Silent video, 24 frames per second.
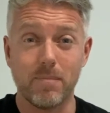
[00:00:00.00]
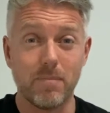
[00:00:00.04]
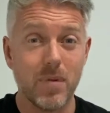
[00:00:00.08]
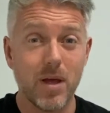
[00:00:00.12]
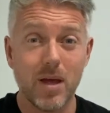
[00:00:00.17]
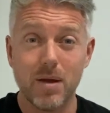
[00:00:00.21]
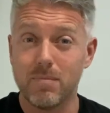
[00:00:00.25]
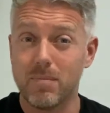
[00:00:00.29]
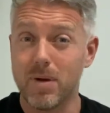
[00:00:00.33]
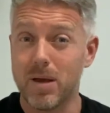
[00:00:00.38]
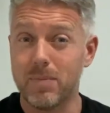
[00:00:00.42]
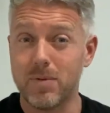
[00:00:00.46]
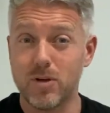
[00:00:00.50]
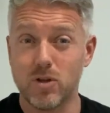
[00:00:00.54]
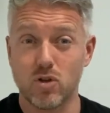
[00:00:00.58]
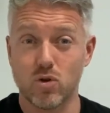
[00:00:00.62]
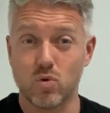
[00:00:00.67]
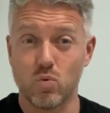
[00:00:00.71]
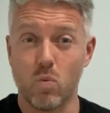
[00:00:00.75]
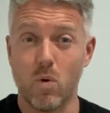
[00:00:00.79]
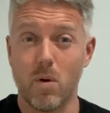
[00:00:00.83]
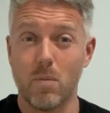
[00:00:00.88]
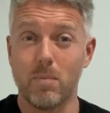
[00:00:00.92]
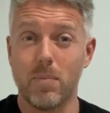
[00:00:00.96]
Maybe
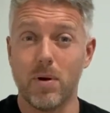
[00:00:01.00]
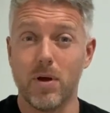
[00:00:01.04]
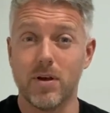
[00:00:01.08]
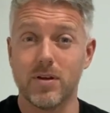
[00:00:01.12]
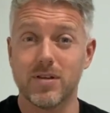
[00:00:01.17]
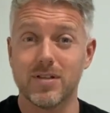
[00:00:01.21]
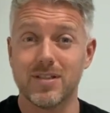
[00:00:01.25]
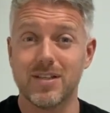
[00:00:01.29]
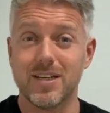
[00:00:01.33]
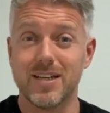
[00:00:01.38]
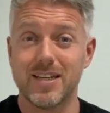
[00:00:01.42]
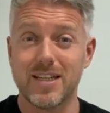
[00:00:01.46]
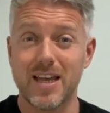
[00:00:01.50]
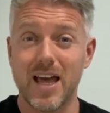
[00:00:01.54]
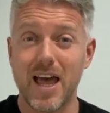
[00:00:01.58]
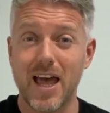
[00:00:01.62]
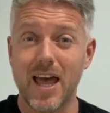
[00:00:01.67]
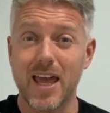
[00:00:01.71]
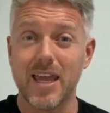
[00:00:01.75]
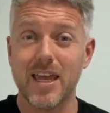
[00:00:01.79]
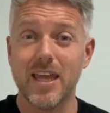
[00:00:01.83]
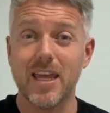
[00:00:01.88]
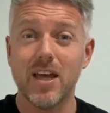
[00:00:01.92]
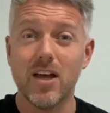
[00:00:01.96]
just one person a
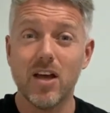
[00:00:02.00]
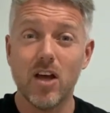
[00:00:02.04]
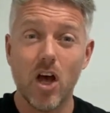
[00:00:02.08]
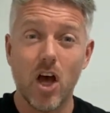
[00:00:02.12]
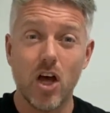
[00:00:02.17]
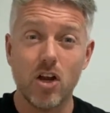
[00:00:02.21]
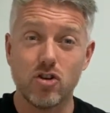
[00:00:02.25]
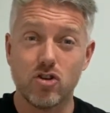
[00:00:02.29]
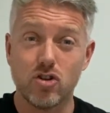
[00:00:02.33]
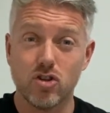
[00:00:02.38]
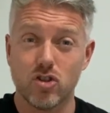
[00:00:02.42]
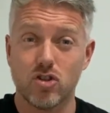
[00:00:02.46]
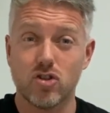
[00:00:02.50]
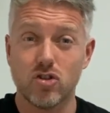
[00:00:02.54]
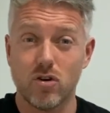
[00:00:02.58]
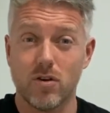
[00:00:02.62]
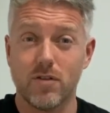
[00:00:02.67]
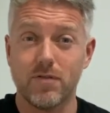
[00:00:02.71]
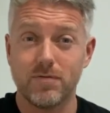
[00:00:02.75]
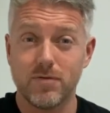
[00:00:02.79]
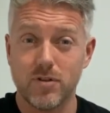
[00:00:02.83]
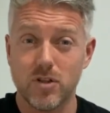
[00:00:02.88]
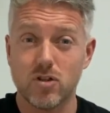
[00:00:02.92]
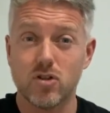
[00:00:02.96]
day, and just sort
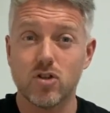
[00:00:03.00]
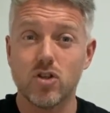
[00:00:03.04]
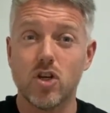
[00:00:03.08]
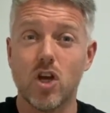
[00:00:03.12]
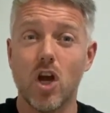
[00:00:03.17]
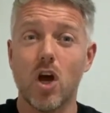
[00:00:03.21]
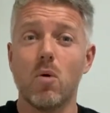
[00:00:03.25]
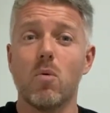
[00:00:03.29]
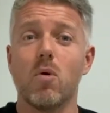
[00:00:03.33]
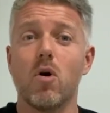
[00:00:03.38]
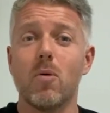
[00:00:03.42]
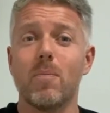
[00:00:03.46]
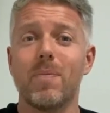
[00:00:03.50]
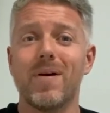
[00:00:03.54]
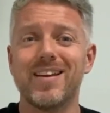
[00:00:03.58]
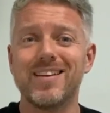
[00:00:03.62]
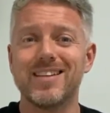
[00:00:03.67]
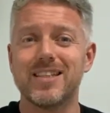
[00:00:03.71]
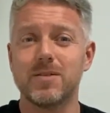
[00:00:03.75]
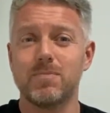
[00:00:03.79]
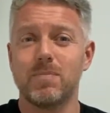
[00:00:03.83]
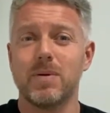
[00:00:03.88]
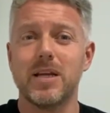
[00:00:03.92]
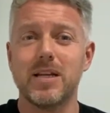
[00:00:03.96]
of just go up and
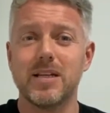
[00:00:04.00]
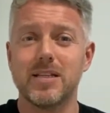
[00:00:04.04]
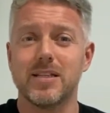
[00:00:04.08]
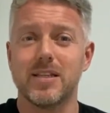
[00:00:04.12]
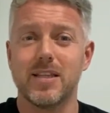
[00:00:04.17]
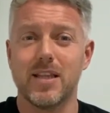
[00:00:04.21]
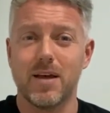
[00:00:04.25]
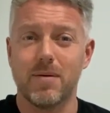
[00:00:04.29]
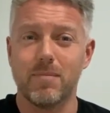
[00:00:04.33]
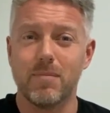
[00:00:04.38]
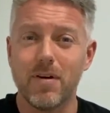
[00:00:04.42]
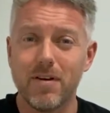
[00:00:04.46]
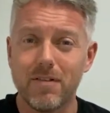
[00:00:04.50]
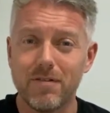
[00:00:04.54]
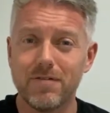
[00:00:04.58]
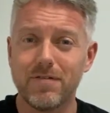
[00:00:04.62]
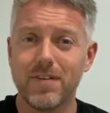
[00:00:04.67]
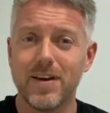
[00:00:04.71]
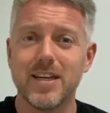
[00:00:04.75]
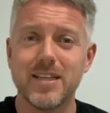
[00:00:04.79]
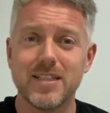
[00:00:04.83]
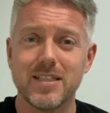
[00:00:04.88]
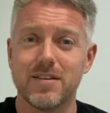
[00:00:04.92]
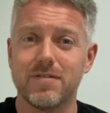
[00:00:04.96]
speak to them
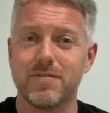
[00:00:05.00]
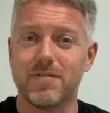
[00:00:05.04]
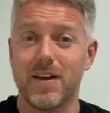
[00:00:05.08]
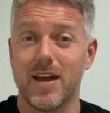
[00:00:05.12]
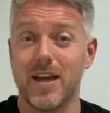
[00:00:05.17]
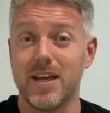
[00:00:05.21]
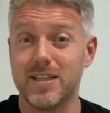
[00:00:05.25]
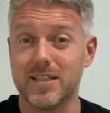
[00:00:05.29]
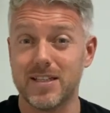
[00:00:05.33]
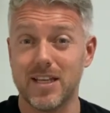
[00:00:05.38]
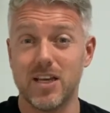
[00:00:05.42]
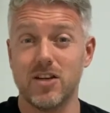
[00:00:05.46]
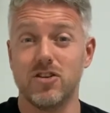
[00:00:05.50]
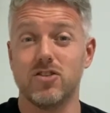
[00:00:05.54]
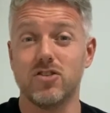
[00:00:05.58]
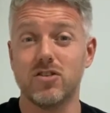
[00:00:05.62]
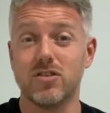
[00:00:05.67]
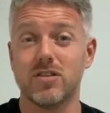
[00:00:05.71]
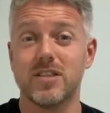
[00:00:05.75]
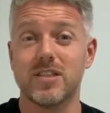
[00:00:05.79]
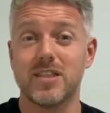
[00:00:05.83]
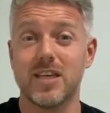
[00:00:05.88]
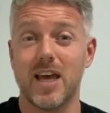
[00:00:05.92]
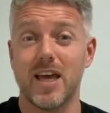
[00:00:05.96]
face to face and
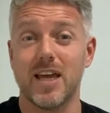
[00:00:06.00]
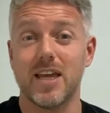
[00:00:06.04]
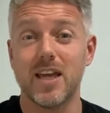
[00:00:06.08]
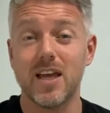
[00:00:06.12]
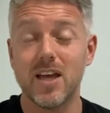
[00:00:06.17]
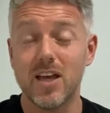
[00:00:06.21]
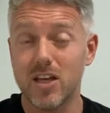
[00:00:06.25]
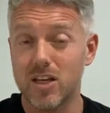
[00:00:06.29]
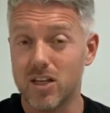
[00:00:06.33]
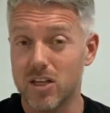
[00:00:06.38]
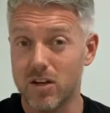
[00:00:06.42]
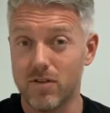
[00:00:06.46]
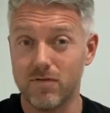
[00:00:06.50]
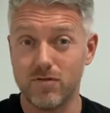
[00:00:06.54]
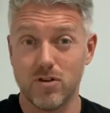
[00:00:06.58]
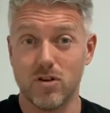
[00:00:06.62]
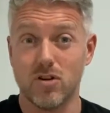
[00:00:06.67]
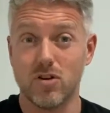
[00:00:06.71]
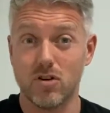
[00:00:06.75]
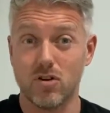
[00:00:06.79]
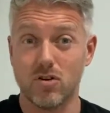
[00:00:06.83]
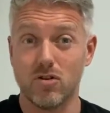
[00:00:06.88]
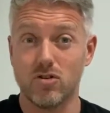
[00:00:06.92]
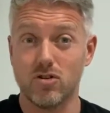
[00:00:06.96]
just say, you've
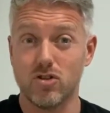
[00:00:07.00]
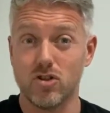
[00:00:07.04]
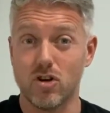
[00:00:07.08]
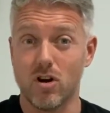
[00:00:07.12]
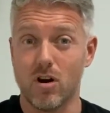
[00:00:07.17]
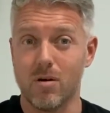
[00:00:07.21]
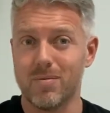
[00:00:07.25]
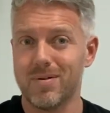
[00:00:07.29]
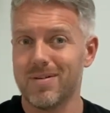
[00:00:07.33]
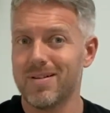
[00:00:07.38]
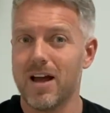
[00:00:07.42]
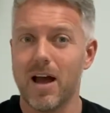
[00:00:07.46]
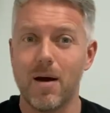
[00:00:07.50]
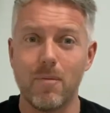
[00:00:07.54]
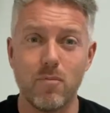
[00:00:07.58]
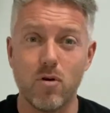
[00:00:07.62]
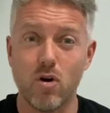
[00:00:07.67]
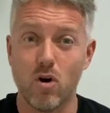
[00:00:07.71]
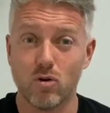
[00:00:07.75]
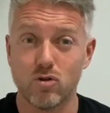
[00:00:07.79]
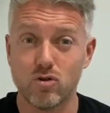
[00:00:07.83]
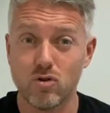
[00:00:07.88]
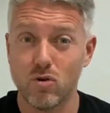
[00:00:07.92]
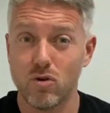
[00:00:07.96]
done a good job. I'm
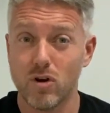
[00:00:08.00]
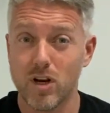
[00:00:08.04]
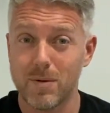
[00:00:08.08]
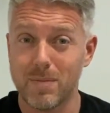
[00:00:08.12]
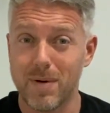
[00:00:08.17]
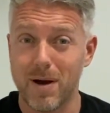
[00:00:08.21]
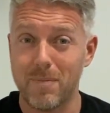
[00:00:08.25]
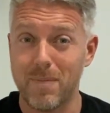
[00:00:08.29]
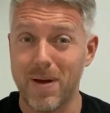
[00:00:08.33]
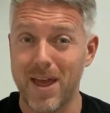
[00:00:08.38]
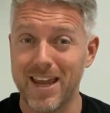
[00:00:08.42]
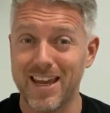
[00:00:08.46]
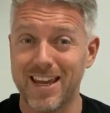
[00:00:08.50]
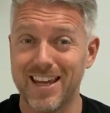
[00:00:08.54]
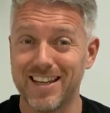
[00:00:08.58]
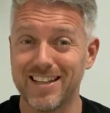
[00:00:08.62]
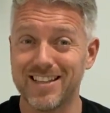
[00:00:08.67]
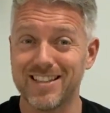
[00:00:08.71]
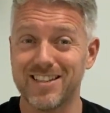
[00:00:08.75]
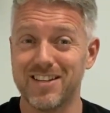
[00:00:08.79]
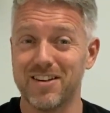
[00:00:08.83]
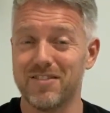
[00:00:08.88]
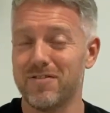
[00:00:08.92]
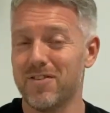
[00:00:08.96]
not talking about making
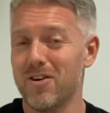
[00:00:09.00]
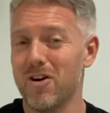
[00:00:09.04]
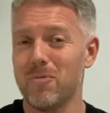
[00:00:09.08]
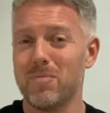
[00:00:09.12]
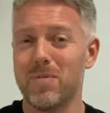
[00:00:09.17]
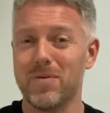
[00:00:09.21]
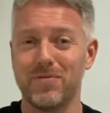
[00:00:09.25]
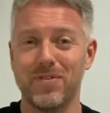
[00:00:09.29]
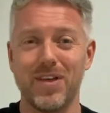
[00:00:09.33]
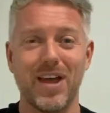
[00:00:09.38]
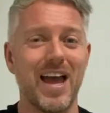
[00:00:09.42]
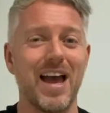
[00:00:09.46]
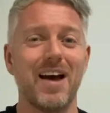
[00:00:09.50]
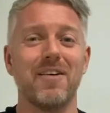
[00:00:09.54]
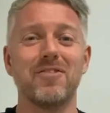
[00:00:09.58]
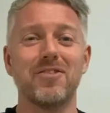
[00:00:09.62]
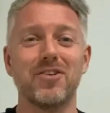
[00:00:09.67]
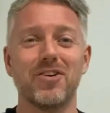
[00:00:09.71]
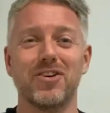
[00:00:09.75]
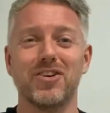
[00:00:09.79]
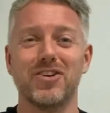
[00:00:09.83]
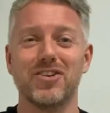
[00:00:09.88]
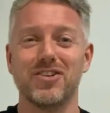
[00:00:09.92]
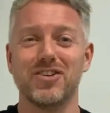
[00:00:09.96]
stuff up. If they
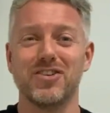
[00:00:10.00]
haven't